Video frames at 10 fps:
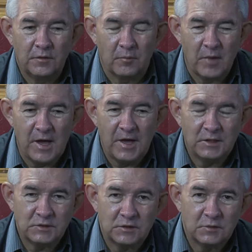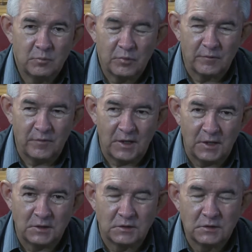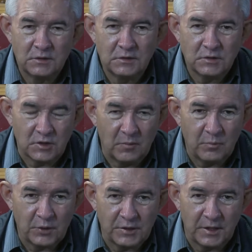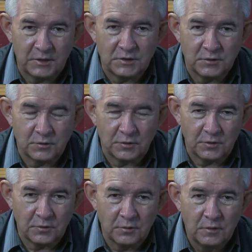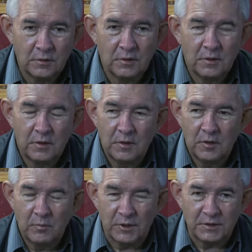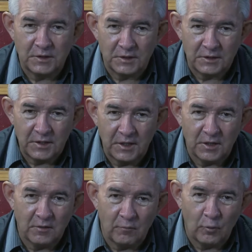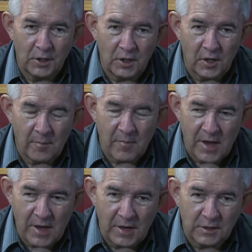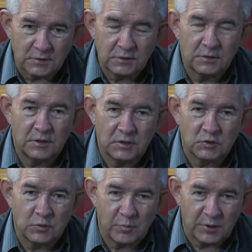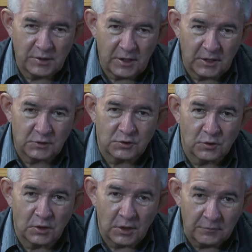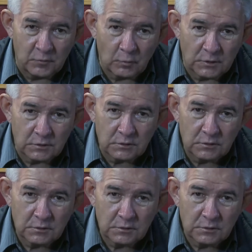The mask provides some protection to you, but the intent of wearing a mask is to protect your loved ones.